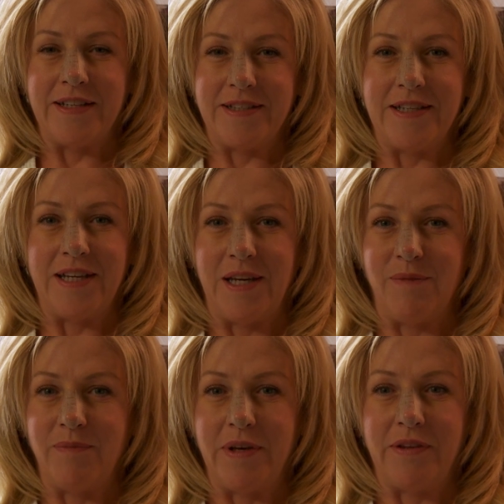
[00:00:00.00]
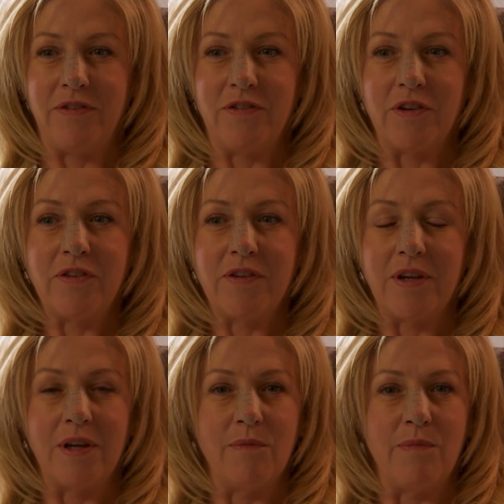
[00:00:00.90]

his team. It's just an